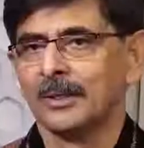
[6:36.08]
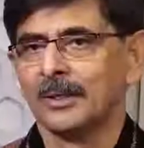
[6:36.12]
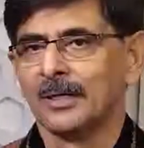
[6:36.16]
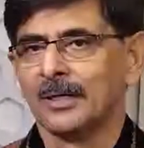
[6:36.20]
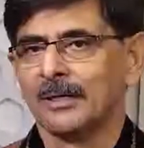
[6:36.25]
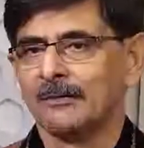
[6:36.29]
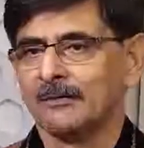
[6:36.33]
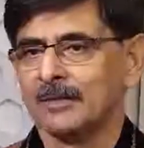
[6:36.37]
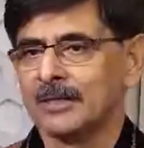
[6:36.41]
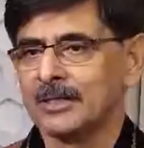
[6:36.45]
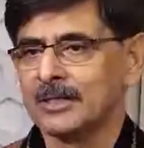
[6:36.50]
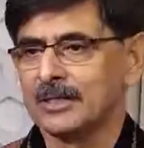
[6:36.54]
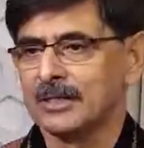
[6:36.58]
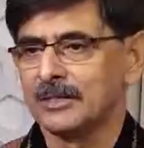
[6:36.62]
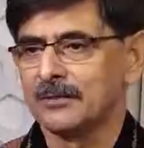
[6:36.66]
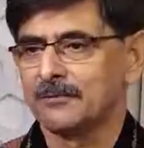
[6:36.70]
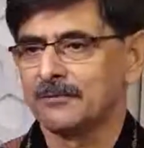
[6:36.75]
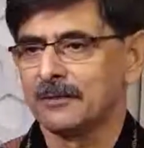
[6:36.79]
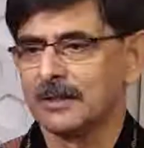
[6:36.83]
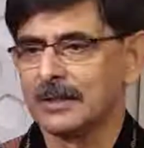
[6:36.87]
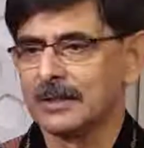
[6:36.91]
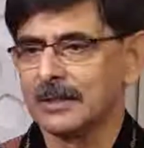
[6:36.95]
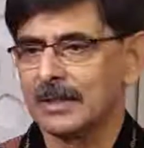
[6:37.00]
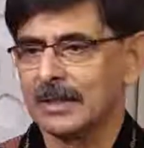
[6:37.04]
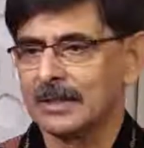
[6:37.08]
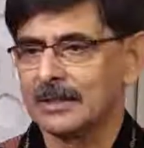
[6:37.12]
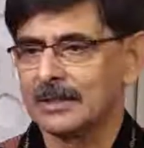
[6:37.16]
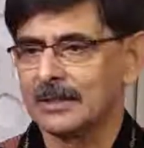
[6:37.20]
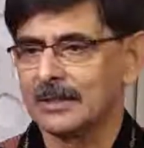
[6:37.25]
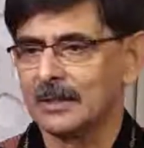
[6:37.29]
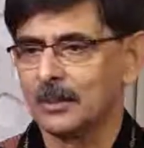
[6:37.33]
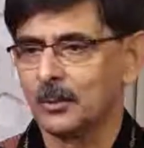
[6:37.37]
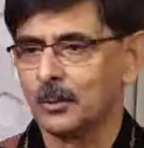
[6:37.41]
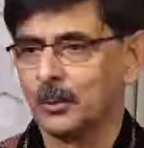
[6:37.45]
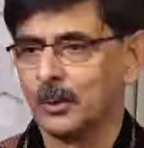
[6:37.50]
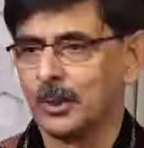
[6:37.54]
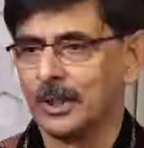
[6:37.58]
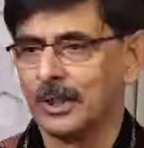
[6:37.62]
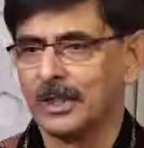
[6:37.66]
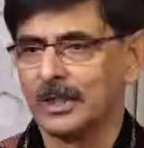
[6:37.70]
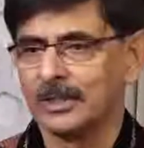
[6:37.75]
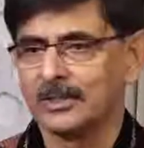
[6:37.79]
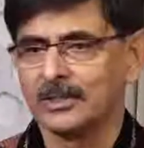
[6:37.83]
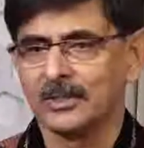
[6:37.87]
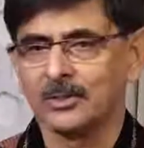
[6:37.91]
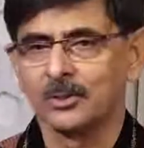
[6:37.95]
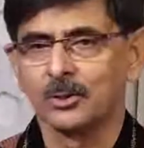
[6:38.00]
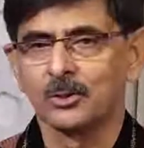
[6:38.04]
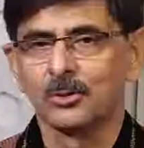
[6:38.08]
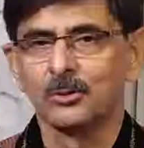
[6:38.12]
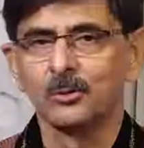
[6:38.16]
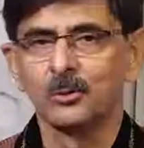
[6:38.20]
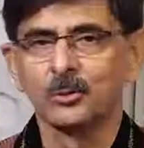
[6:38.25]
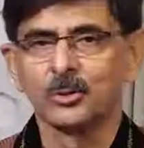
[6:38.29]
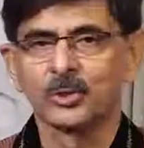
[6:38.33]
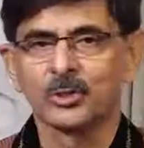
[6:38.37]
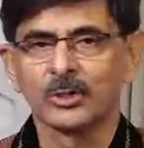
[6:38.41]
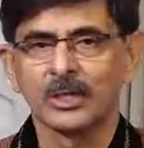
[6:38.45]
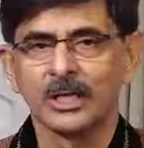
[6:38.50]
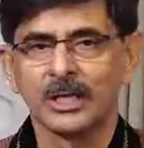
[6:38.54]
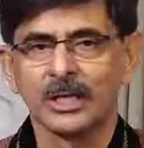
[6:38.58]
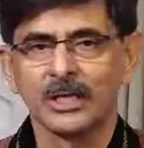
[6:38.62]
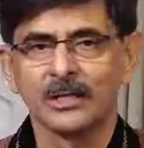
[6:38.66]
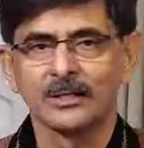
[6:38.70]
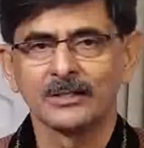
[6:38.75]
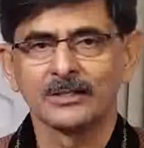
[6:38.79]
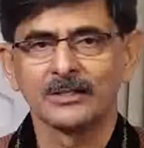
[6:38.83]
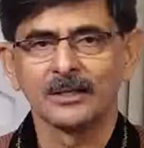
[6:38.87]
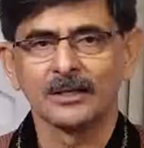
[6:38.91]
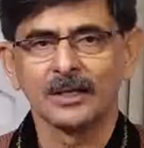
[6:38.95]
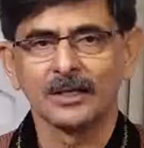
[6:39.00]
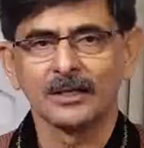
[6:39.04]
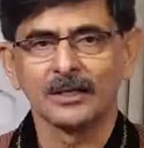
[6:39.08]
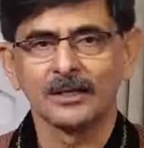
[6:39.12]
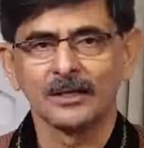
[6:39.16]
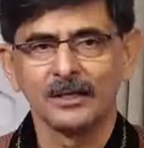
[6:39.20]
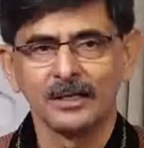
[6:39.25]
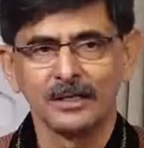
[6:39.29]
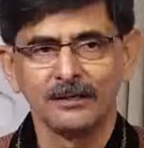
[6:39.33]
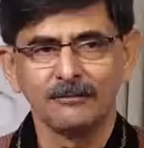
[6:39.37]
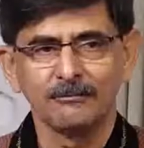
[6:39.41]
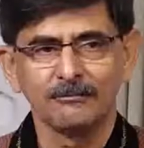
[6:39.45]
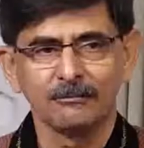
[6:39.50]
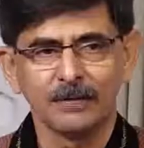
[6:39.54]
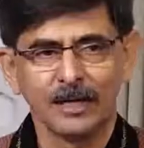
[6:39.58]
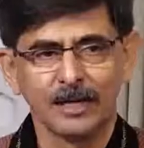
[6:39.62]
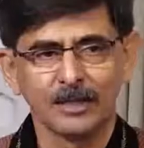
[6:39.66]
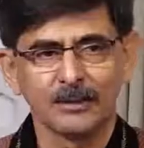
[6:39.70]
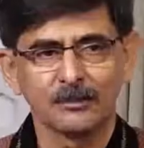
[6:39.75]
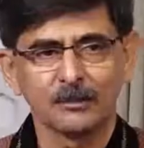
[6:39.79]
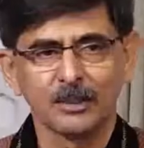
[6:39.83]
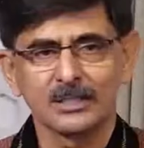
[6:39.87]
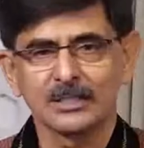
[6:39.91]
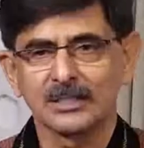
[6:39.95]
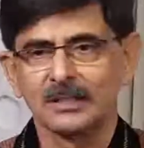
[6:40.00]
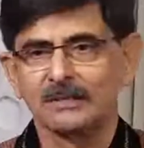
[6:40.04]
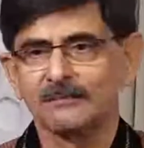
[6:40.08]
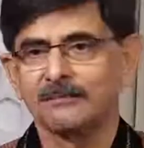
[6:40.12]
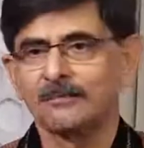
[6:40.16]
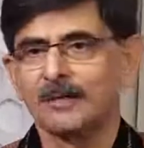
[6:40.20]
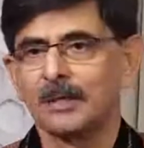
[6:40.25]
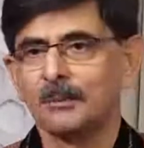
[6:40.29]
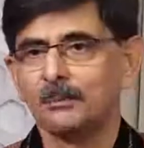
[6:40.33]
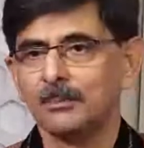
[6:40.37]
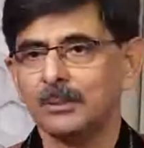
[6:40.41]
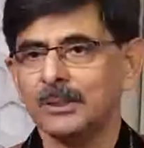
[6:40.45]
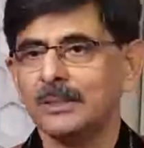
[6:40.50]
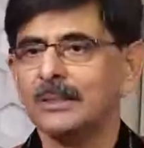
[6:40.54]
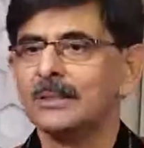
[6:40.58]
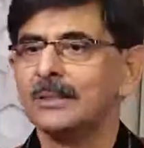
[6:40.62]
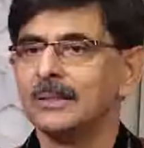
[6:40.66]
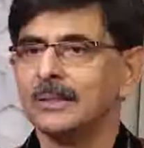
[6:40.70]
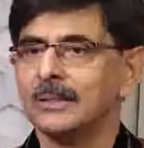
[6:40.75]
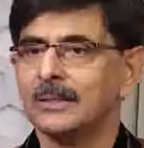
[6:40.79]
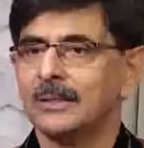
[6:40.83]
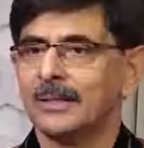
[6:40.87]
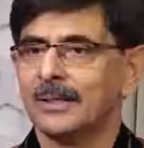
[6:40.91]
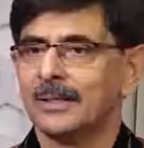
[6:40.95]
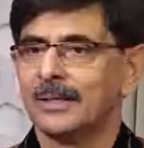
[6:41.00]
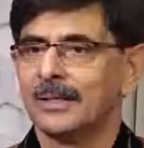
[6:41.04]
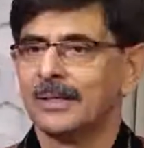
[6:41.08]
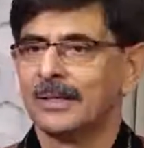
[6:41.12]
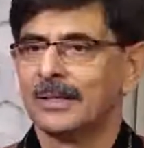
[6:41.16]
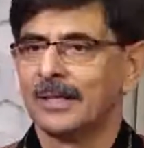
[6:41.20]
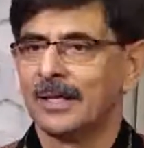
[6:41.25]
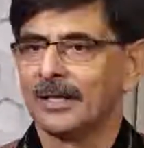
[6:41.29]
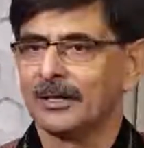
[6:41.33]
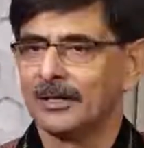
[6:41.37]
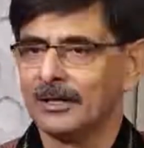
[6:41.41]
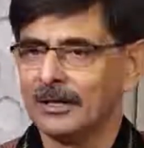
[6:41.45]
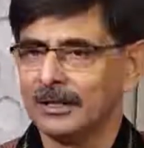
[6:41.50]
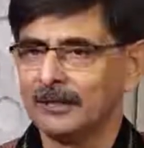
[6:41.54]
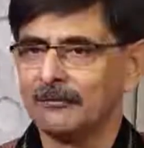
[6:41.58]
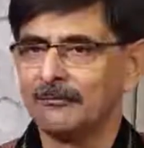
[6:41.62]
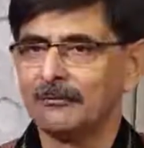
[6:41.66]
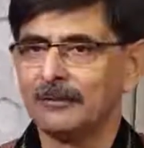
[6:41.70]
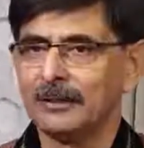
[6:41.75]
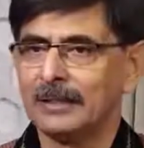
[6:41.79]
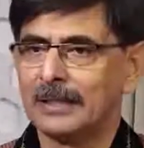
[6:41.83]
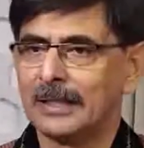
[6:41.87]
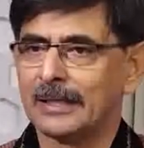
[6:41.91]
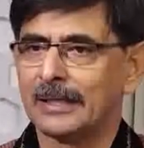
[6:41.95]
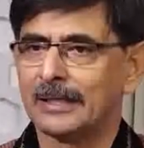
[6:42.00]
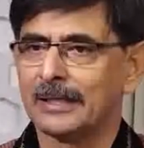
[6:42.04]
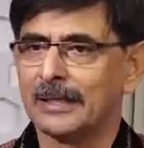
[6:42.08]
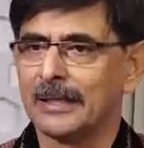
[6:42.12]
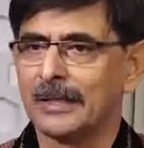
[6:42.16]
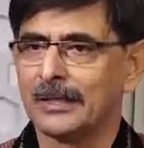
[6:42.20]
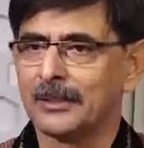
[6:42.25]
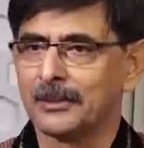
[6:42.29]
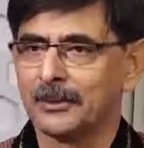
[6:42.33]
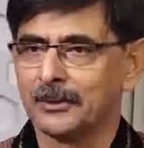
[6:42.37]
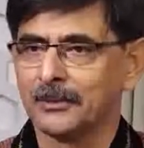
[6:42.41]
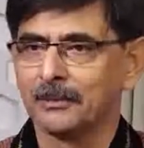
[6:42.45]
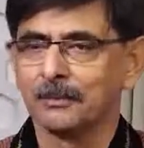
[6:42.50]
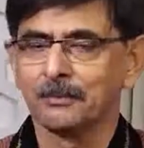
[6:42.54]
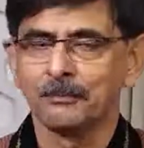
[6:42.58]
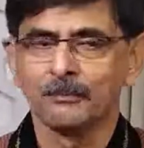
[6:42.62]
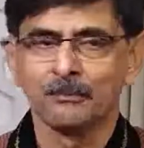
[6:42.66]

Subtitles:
have done such fantastic work at such huge scales that I really find myself humbled and I really feel like an ant.